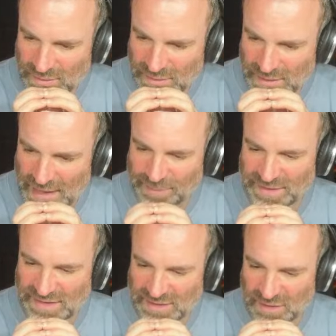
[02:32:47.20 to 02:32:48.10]
Happy
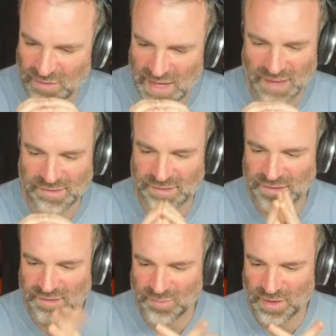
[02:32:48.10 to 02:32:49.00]
Shadow, yes.
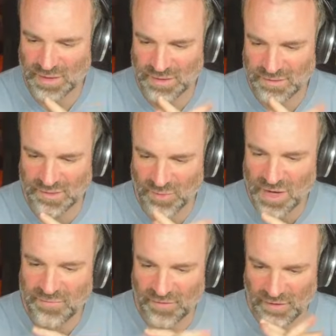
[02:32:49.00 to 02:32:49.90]
This is my
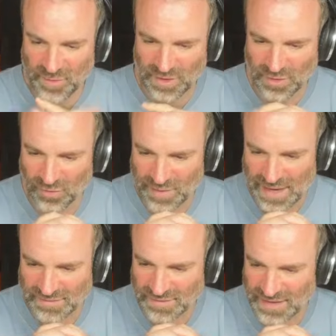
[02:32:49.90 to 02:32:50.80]
own environment, not
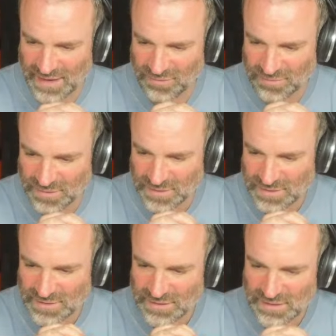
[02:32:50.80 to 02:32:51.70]
Reactor now.
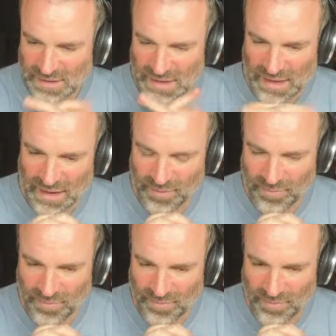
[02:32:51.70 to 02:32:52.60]

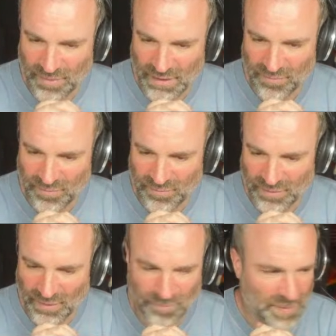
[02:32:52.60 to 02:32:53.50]
I'm
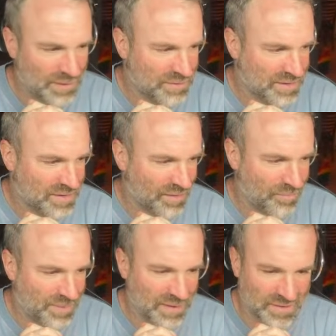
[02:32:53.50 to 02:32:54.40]

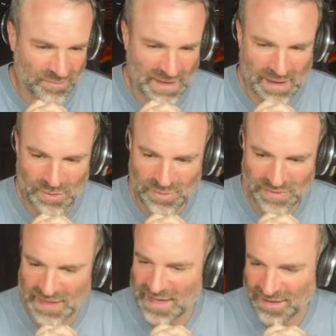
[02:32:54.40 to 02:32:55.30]
building my own
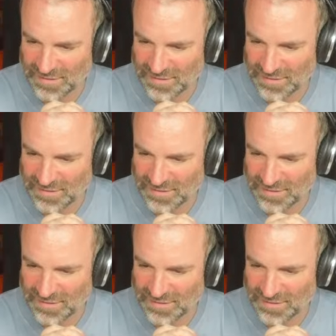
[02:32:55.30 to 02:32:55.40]
thing.